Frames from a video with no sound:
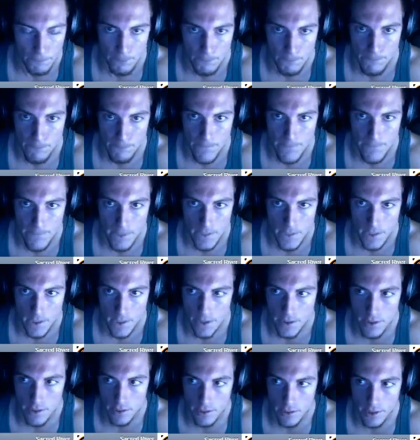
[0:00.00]
considering that
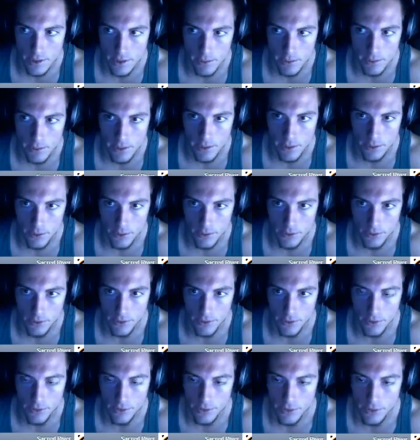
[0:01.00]
it pierces
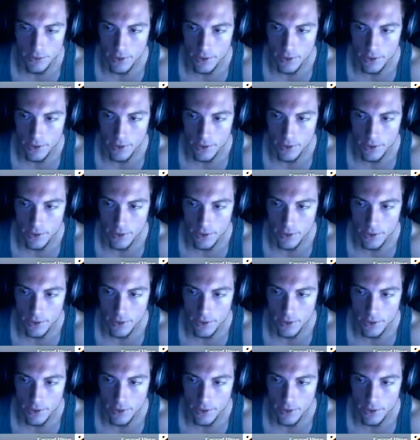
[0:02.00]
and it's